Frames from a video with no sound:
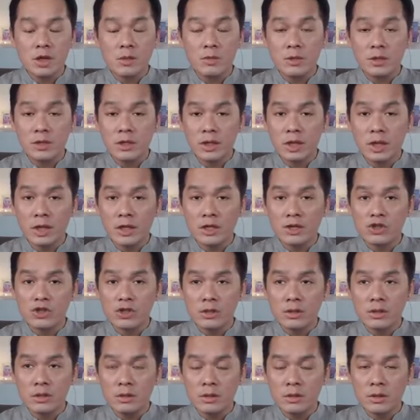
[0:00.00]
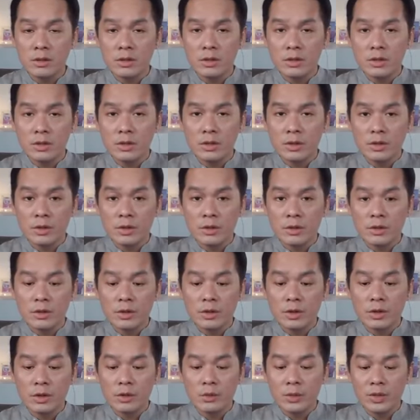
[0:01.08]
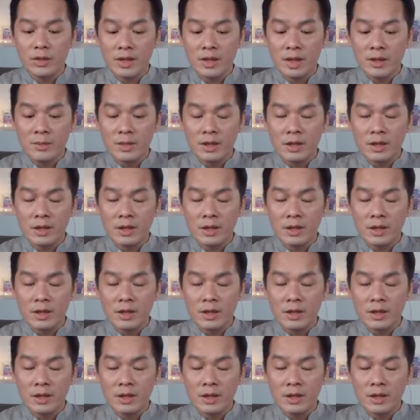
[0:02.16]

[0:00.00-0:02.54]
communication with them,